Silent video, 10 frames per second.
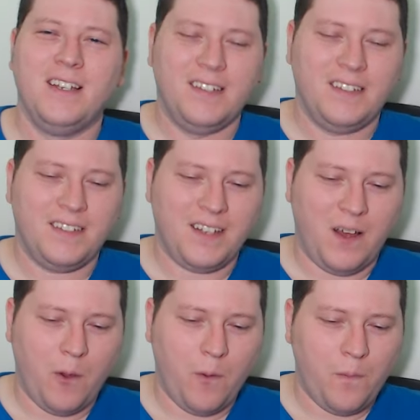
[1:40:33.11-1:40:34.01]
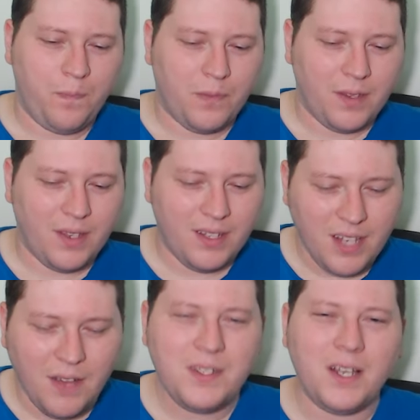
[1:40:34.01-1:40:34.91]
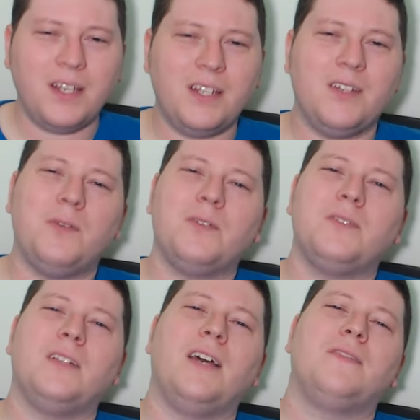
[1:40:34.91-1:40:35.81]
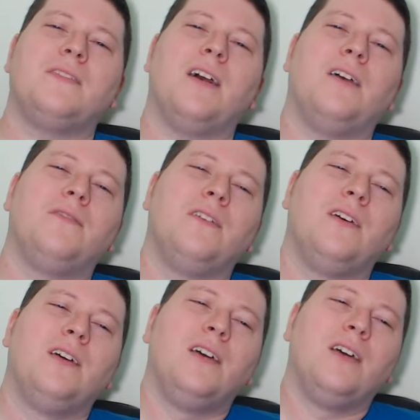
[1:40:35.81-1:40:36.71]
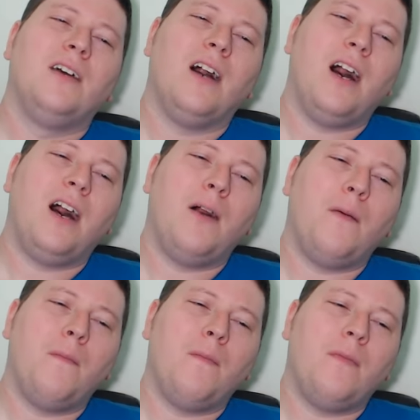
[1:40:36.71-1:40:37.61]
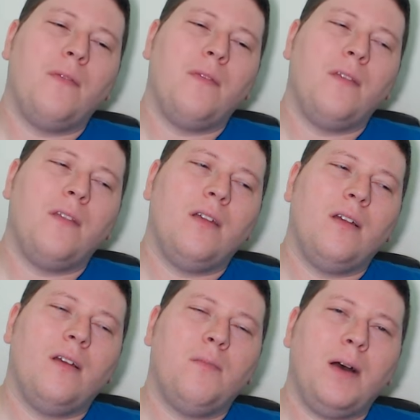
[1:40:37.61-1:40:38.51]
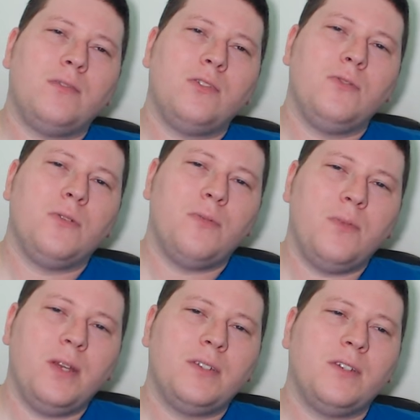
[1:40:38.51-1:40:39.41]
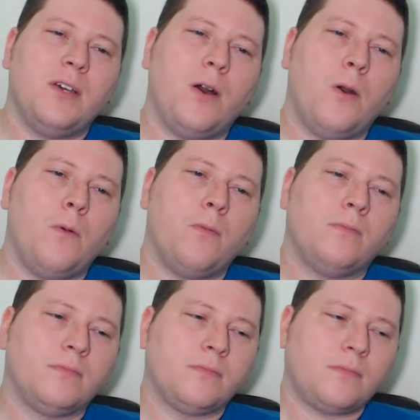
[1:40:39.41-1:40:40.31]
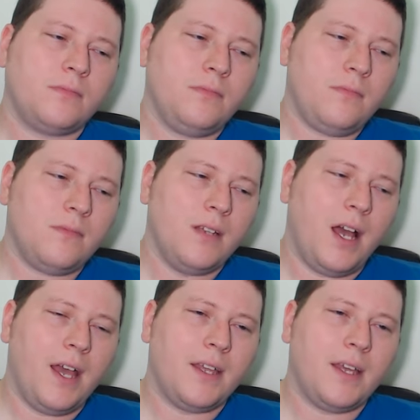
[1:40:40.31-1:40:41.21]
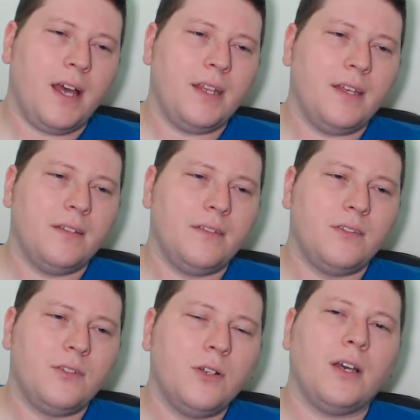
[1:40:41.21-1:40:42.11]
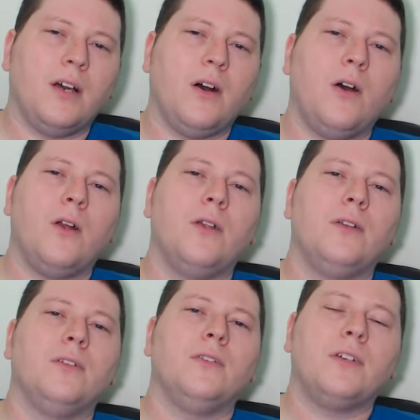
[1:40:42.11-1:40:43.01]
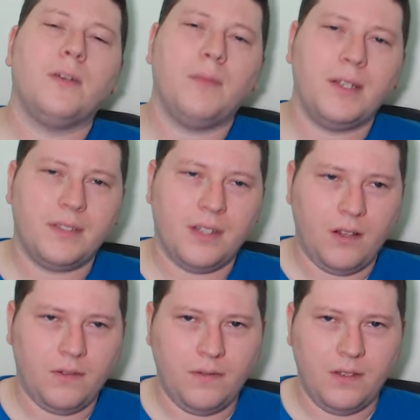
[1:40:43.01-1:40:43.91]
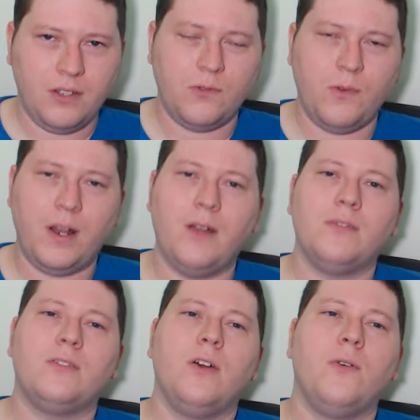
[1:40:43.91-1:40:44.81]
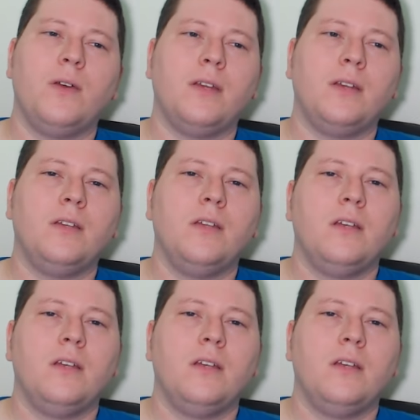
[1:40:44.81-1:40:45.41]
So, dovetailing into the personal life stuff, about 2 or 3 weeks ago, I kind of took a hard look at myself and just where I was going,